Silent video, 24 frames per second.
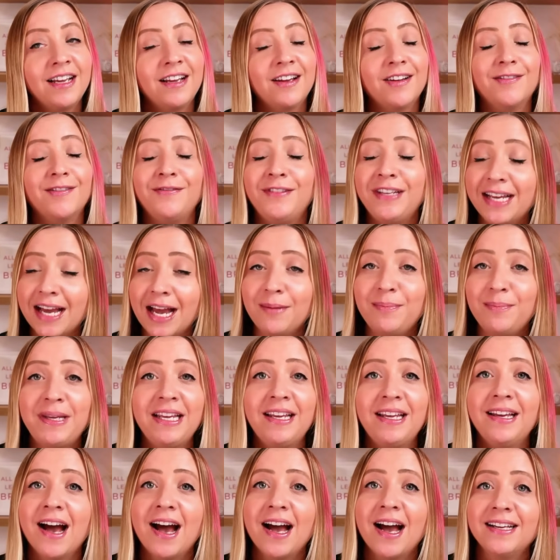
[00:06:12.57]

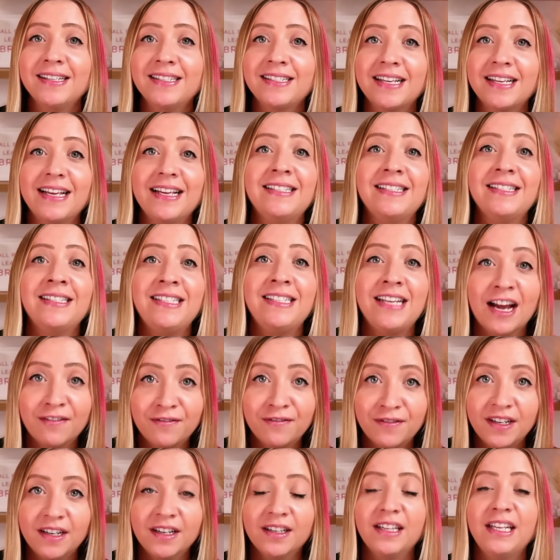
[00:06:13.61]
VIP, guys, is
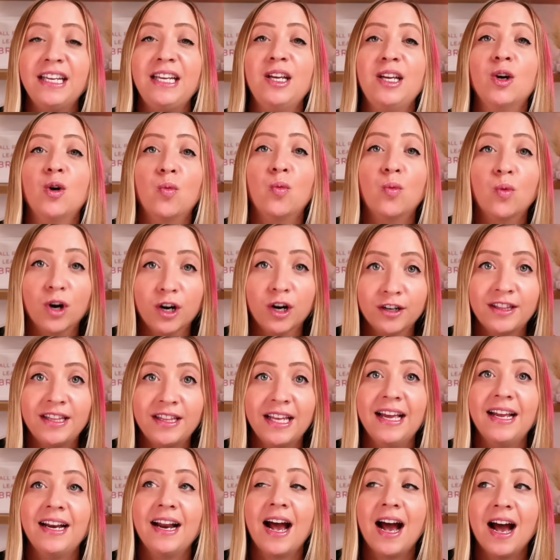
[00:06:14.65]
definitely worth it.